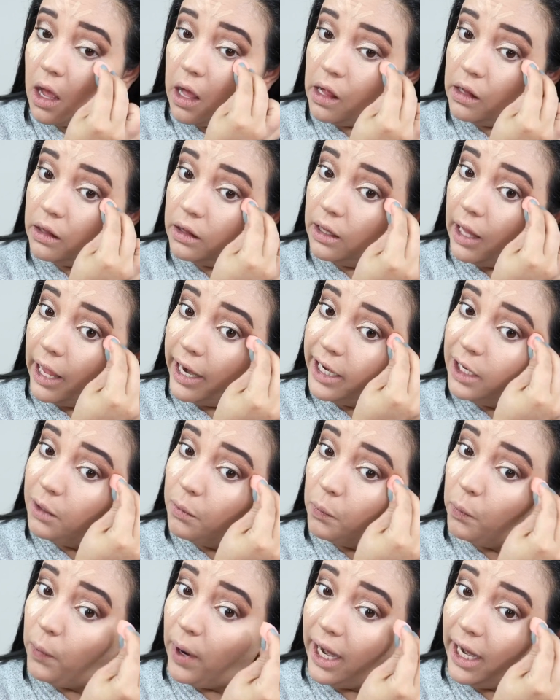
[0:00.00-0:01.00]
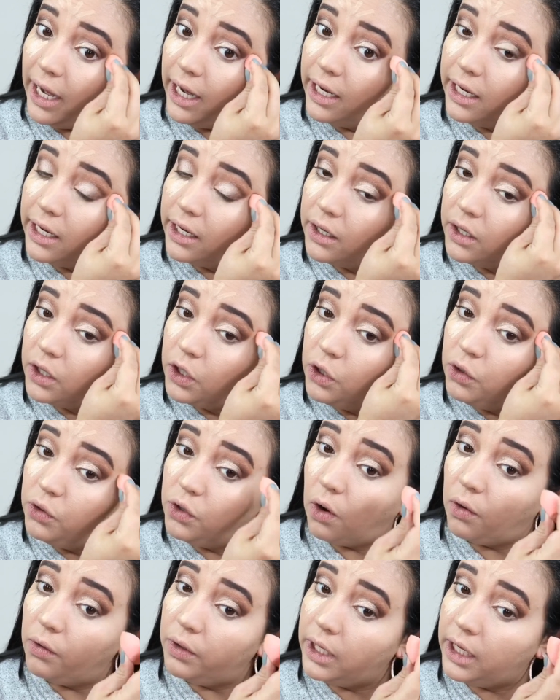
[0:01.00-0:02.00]
lightweight, you
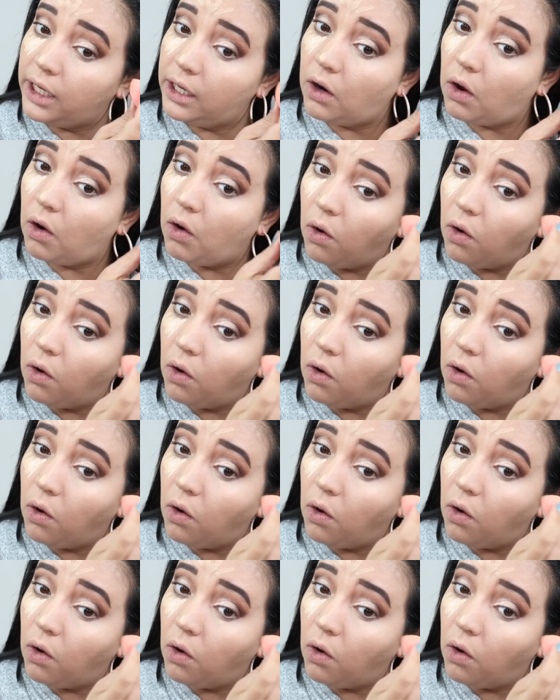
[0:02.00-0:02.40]
don't need a